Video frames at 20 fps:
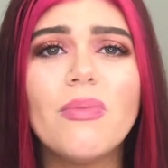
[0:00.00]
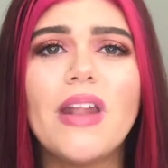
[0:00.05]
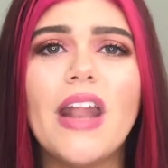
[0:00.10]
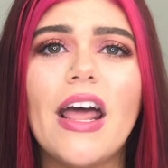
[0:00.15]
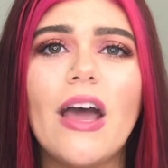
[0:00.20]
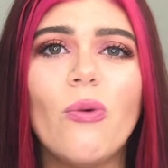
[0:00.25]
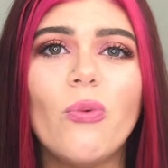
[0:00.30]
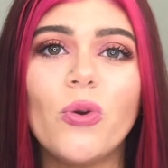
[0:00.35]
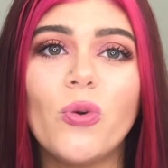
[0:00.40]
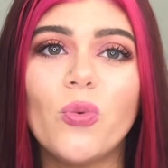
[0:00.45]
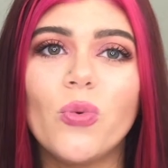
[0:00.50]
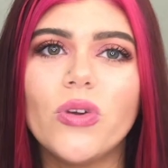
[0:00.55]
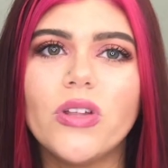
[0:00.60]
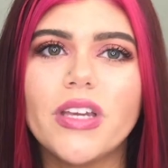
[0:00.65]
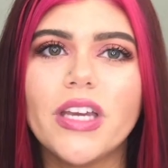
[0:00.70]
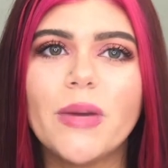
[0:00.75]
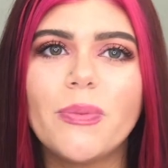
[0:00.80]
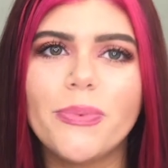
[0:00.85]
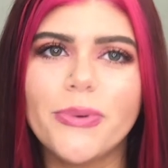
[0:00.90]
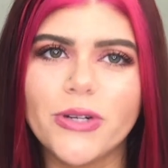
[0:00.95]
and I would
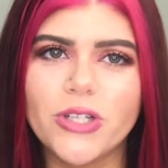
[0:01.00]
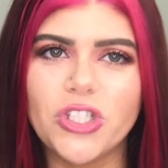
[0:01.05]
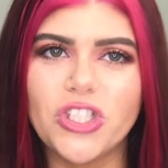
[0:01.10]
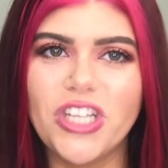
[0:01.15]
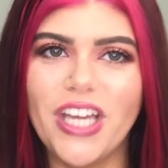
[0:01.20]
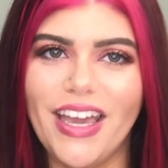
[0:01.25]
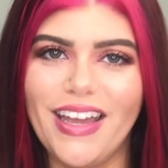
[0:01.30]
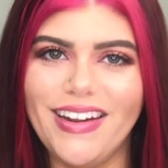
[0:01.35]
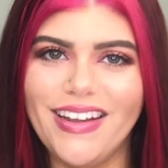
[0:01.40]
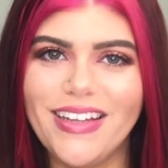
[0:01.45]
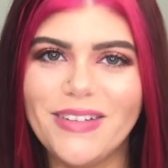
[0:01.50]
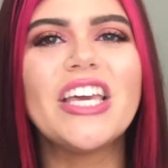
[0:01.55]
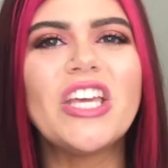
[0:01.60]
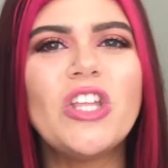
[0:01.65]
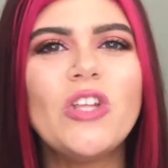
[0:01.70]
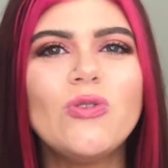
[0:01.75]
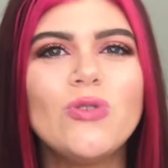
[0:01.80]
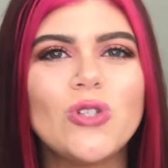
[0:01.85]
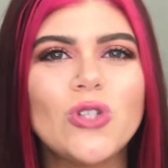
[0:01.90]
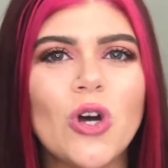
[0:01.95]
really appreciate it. Thank
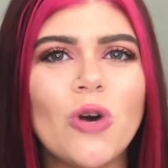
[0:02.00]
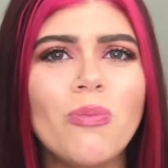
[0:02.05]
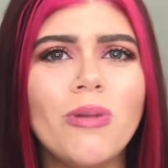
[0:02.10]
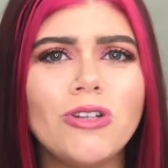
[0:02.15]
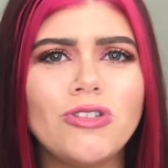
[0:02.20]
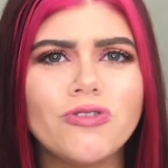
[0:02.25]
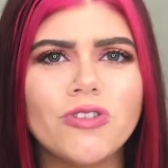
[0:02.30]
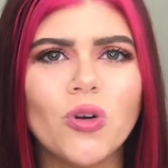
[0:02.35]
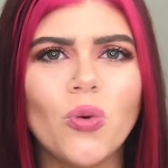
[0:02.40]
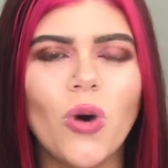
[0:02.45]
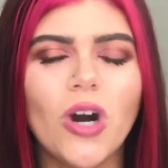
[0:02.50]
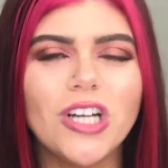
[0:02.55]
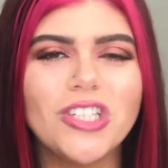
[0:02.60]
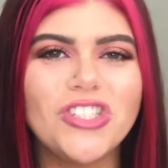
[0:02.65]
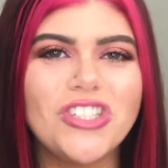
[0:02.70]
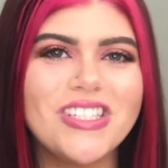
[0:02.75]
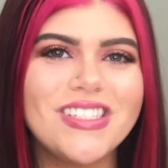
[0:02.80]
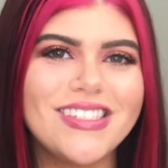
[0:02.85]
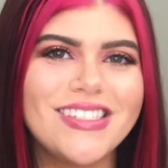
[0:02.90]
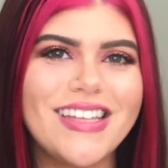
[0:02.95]
you so much for
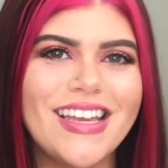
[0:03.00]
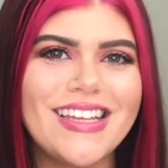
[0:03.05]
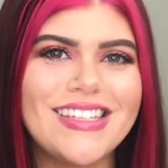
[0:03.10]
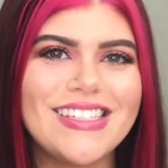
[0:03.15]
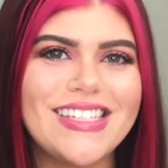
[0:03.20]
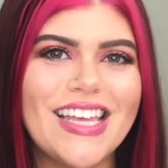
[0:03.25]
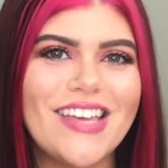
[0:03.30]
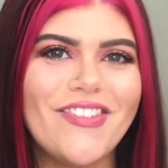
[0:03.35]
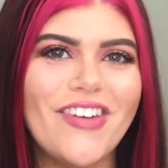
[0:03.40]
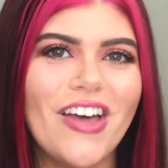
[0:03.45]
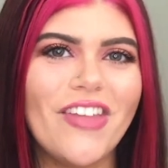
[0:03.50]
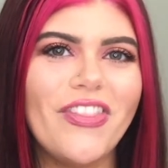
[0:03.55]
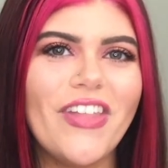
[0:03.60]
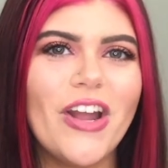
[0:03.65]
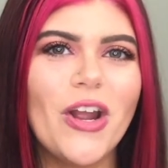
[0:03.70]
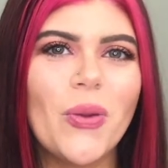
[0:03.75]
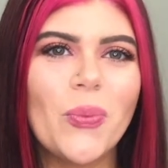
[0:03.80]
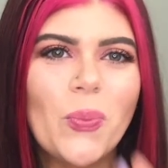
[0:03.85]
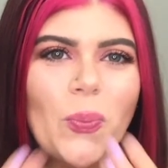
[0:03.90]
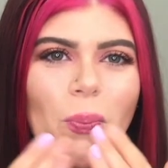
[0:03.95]
watching. Stay safe out
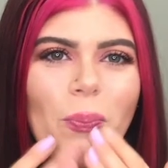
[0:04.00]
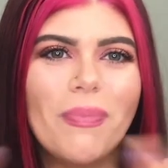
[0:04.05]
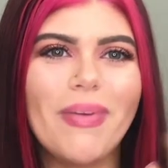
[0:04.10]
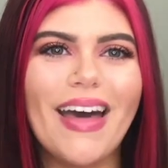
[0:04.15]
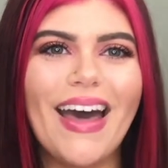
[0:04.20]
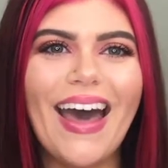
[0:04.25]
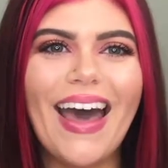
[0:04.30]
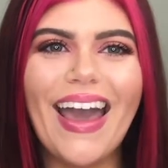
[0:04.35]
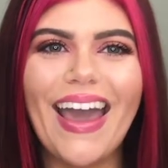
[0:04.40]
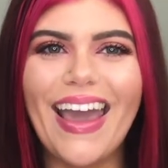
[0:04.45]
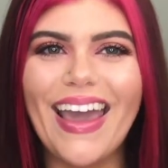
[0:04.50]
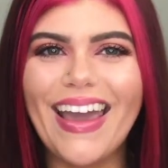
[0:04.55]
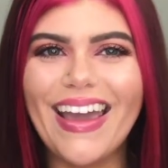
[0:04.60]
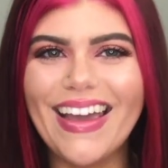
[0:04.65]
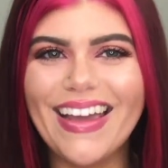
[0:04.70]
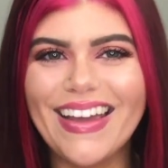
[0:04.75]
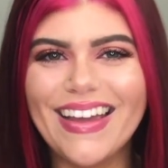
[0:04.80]
there. Bye.